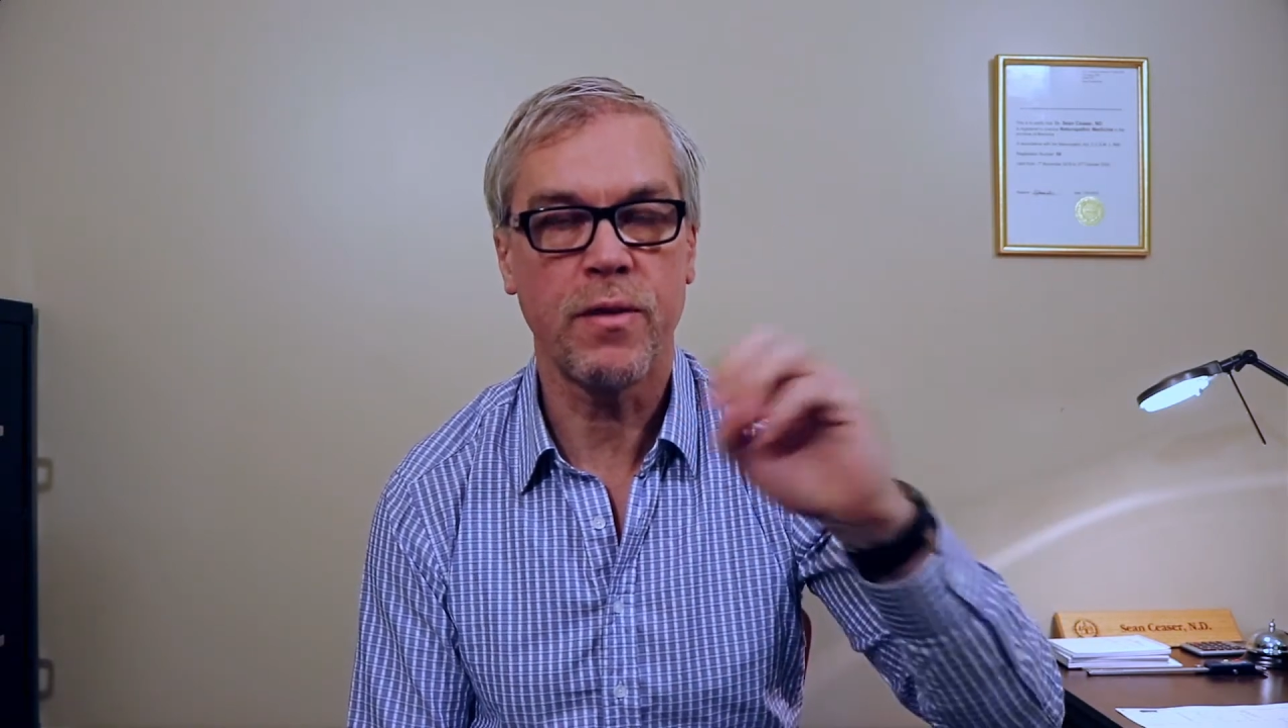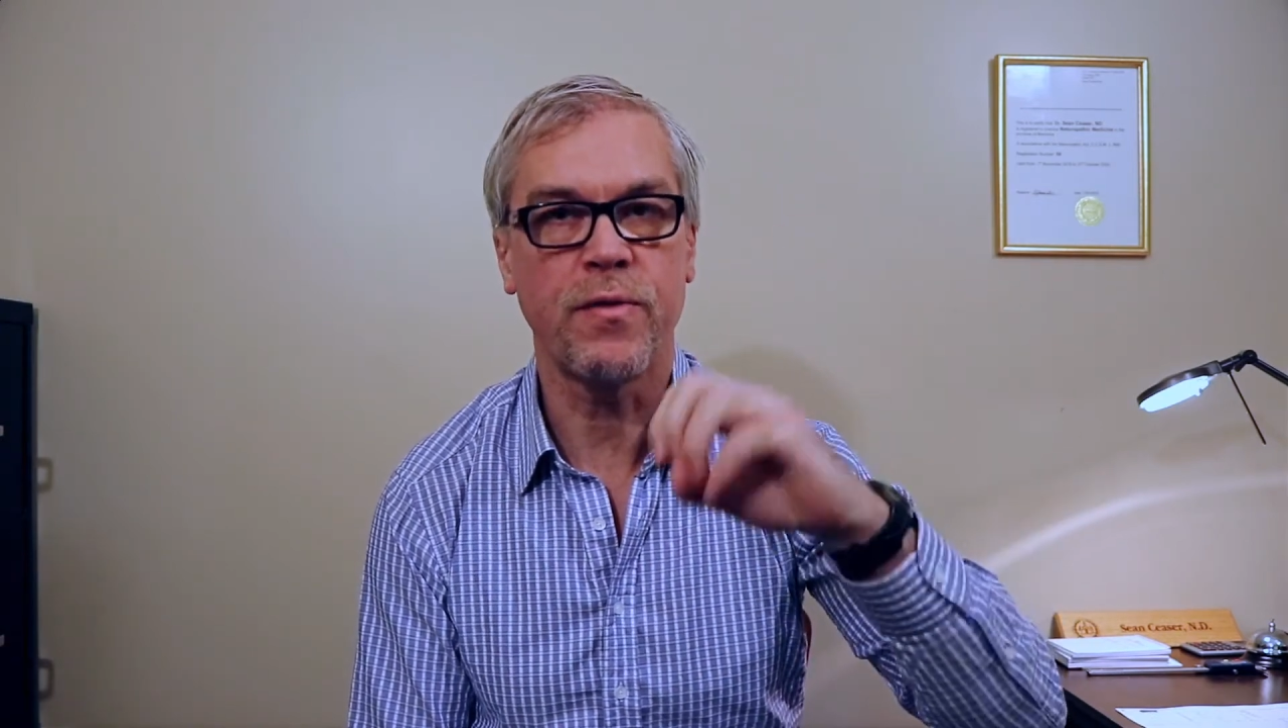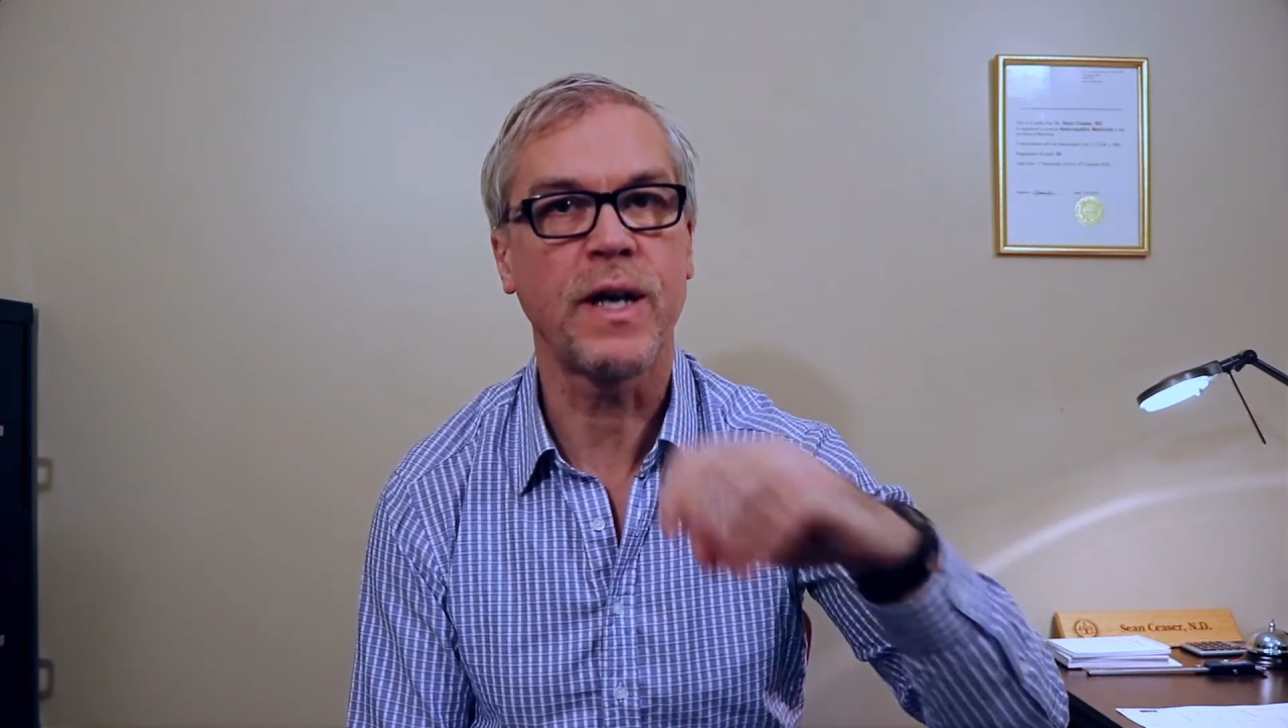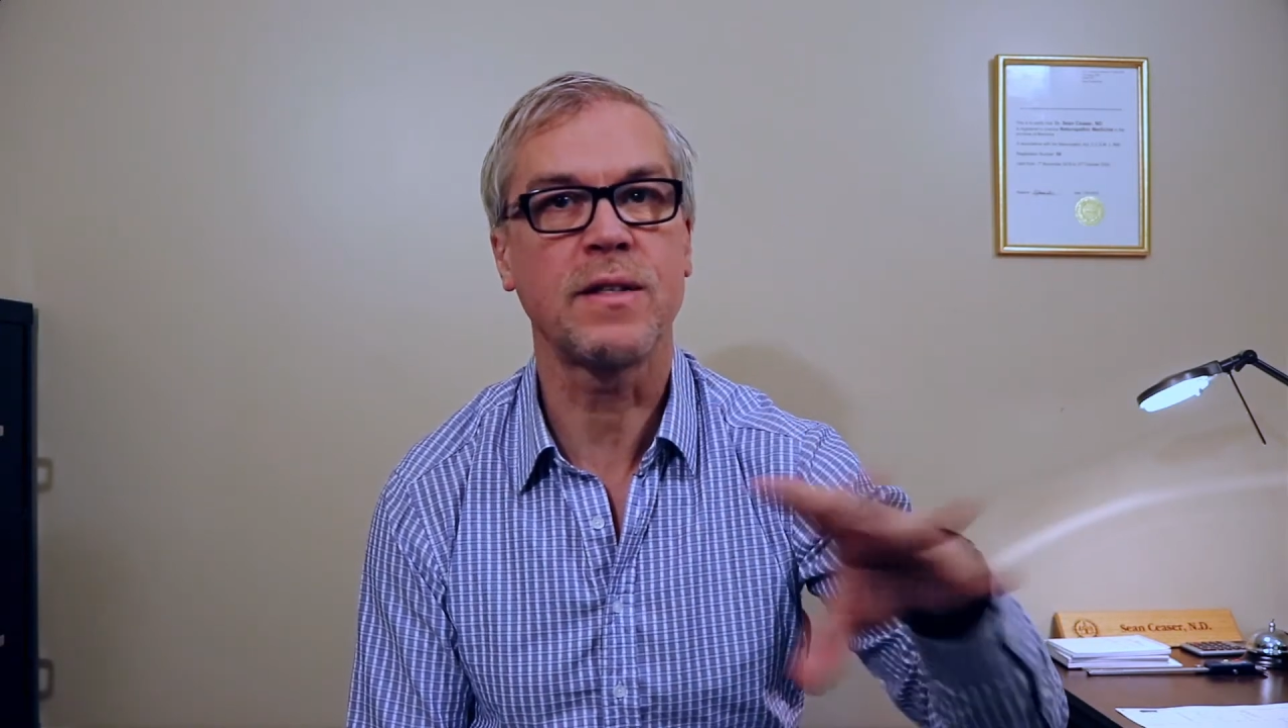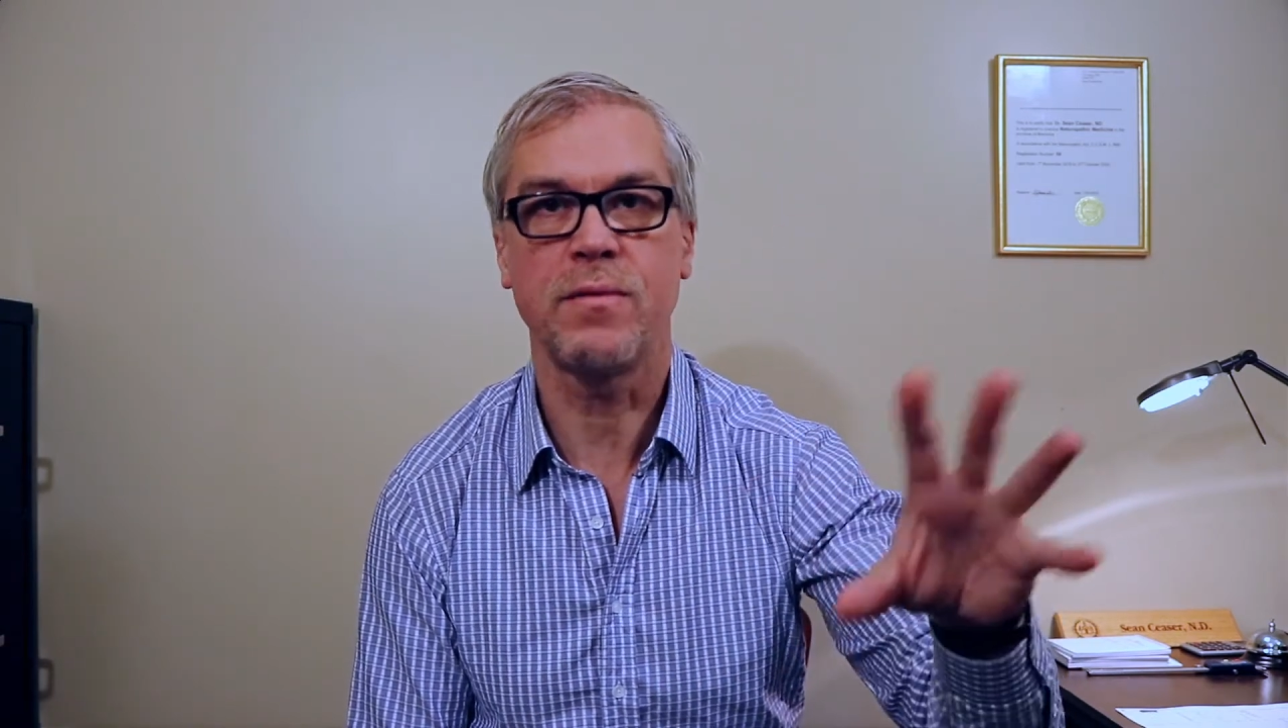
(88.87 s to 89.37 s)

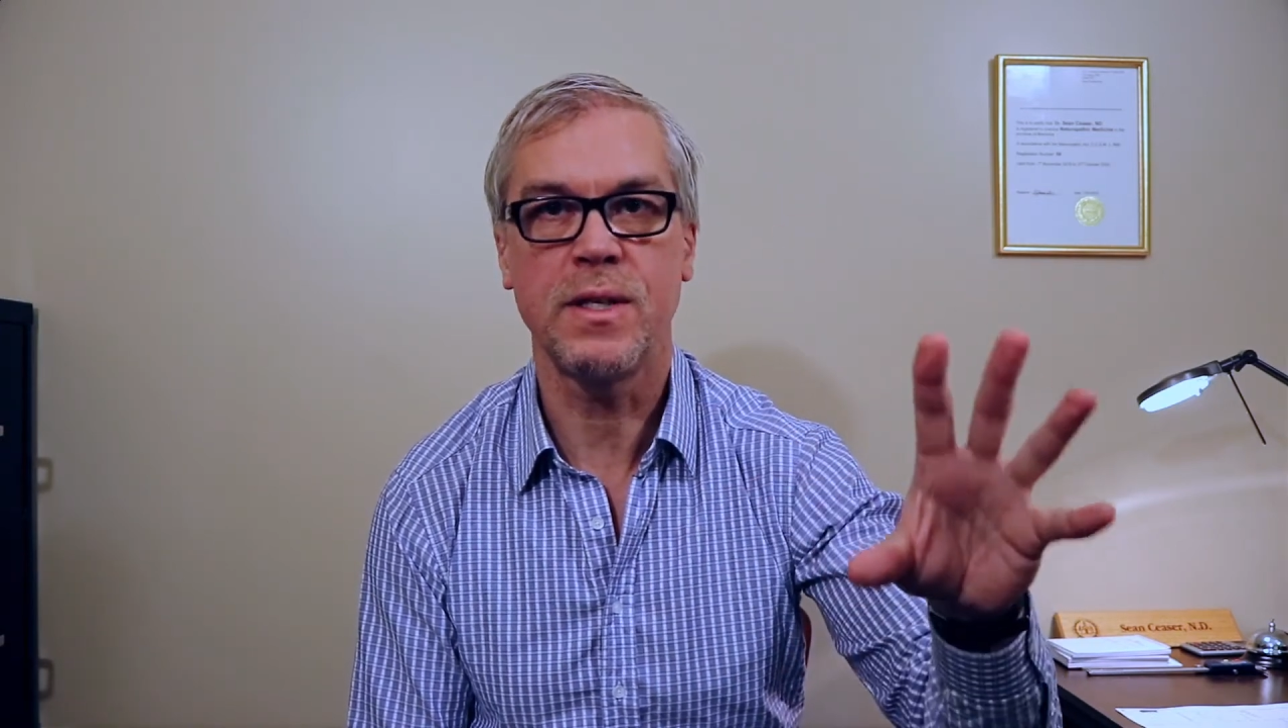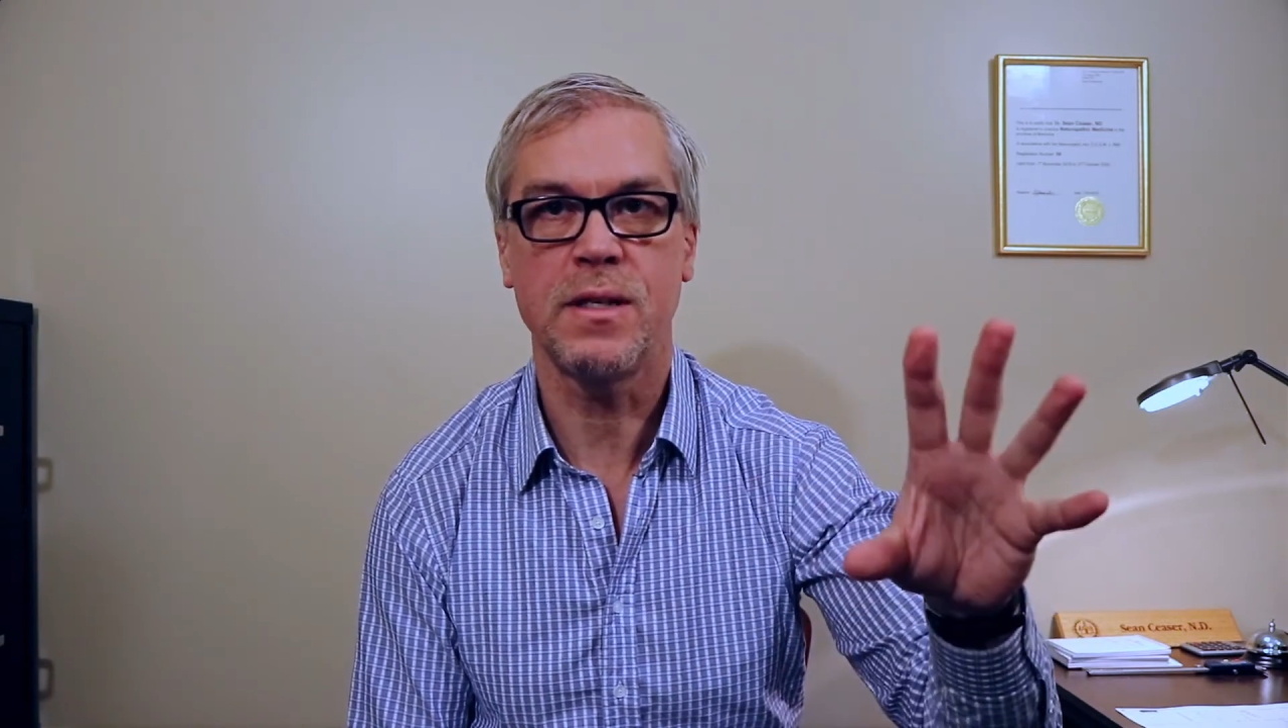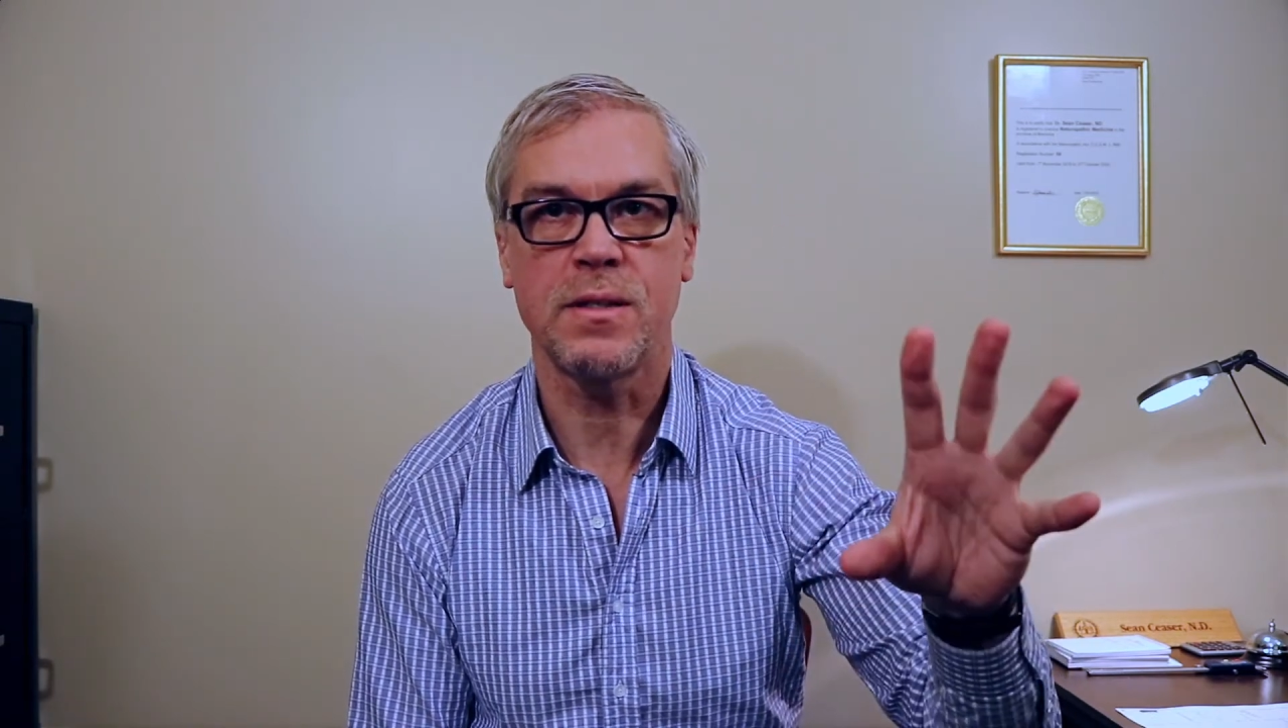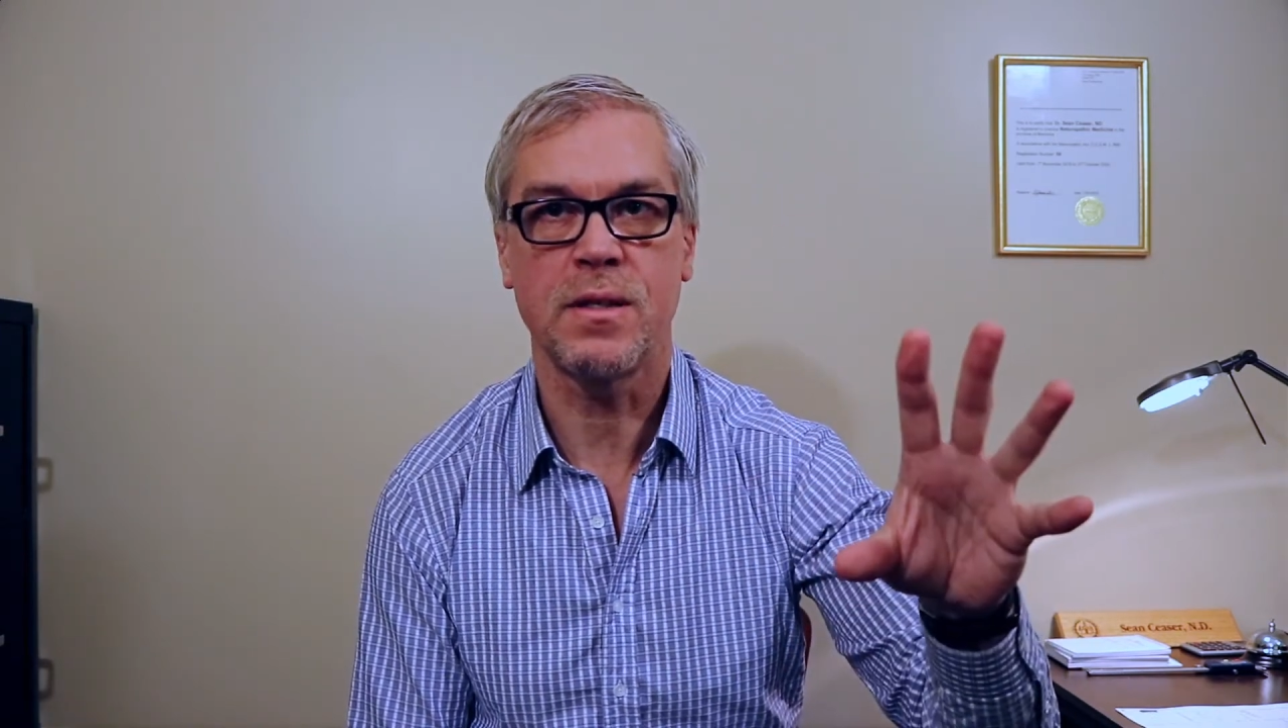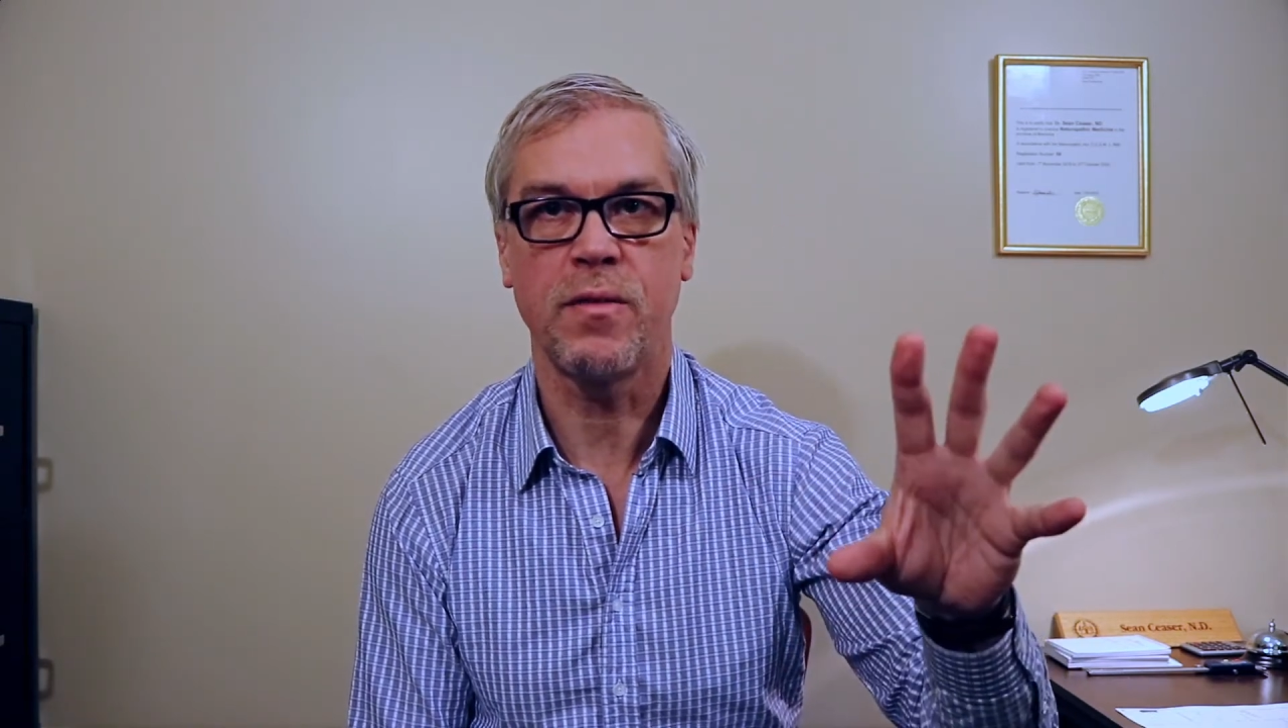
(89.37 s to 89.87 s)
effectiveness